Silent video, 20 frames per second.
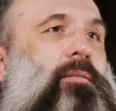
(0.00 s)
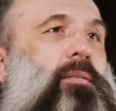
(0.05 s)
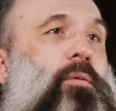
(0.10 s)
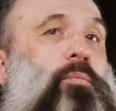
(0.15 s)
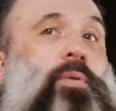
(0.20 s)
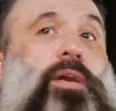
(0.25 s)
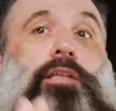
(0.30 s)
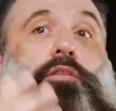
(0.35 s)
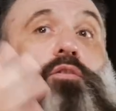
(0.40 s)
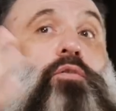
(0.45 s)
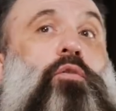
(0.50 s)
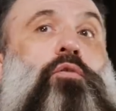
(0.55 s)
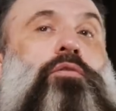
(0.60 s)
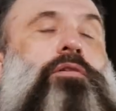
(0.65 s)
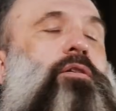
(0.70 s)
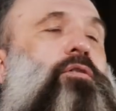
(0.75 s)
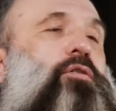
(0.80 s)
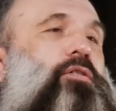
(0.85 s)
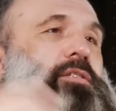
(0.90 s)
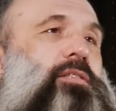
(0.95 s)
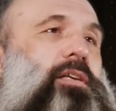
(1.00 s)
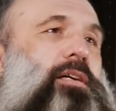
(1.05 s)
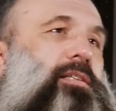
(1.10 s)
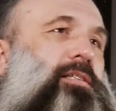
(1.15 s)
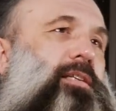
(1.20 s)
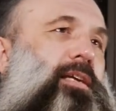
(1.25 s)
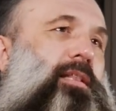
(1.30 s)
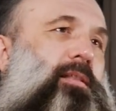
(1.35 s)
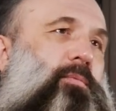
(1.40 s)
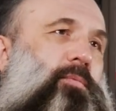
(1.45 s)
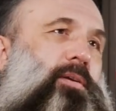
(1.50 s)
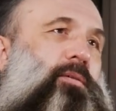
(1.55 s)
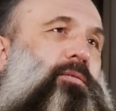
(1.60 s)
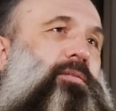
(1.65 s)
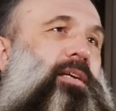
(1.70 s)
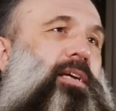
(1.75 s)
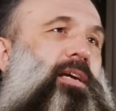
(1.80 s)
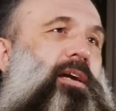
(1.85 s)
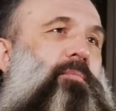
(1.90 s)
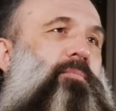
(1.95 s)
We get told across the other side of the world.
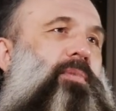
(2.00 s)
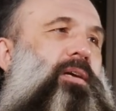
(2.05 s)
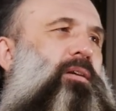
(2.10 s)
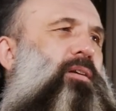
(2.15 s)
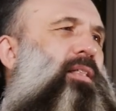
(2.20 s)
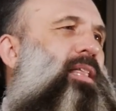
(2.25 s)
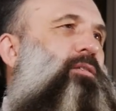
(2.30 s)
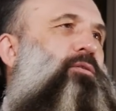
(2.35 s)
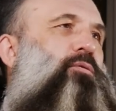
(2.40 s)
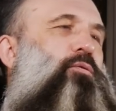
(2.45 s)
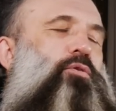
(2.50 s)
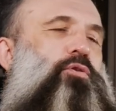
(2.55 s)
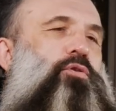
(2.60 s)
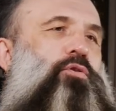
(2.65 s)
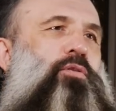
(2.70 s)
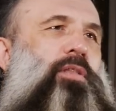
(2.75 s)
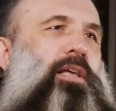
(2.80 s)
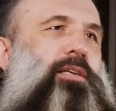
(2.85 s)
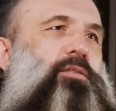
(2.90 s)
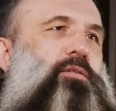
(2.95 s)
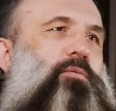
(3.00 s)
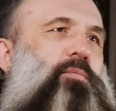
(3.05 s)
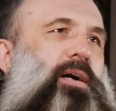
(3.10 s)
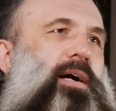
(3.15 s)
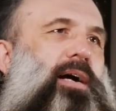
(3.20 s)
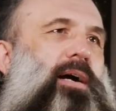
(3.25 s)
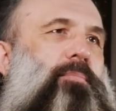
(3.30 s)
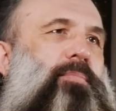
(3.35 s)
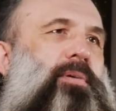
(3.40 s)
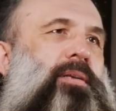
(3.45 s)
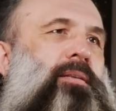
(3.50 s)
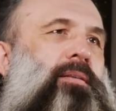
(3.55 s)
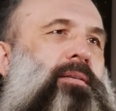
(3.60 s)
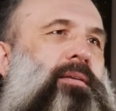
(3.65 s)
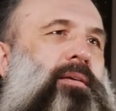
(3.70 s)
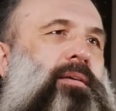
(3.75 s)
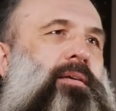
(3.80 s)
And you come here, that's not true. That's not what happened.